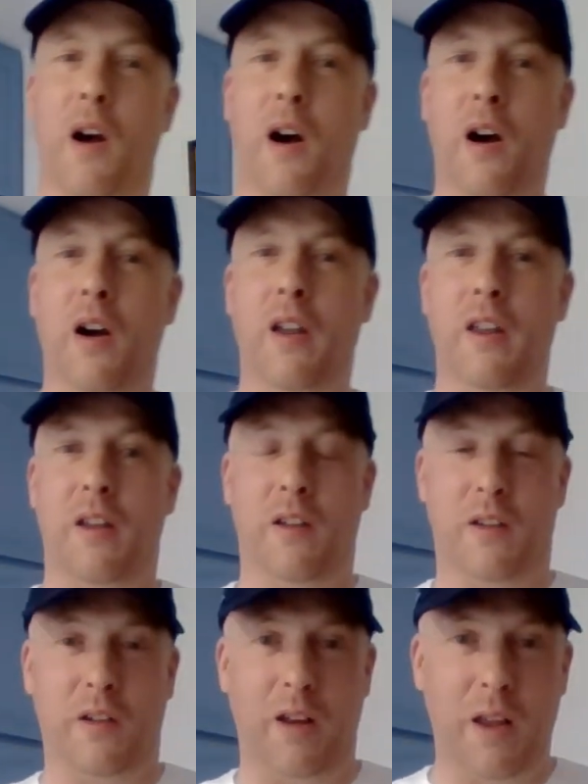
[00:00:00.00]
I
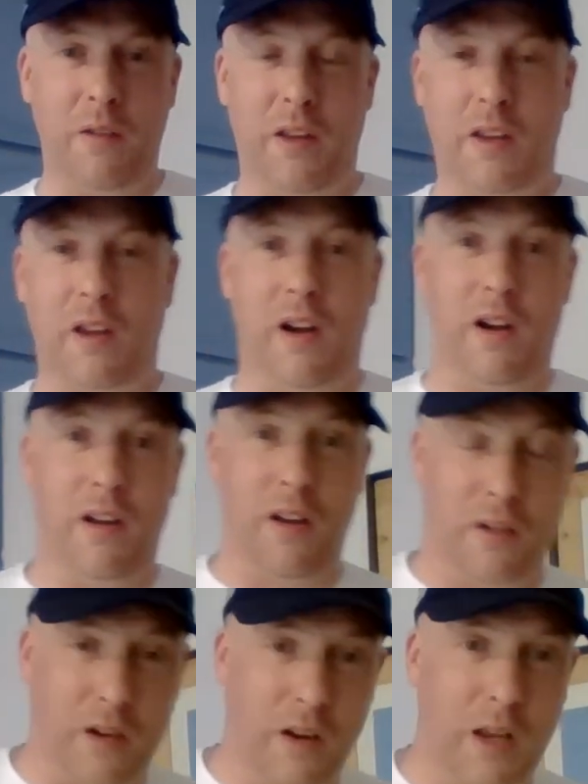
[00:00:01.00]
got out the cart and
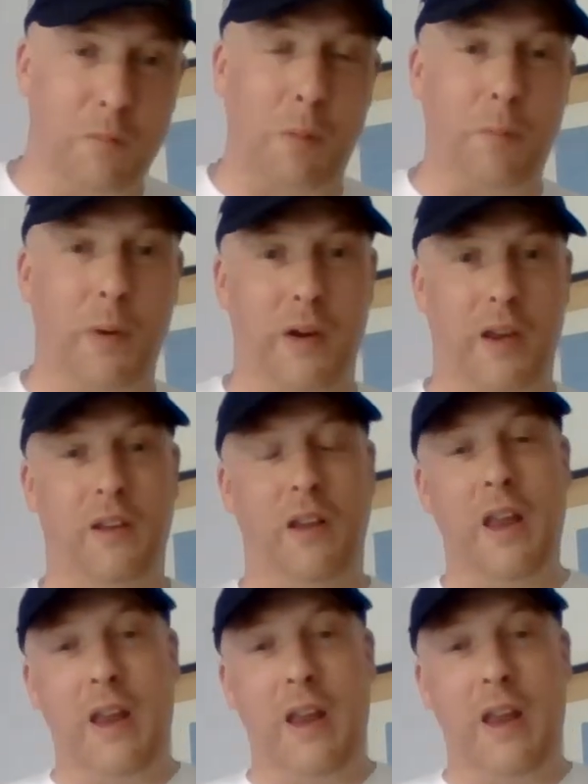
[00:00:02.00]
I've got it in my pocket.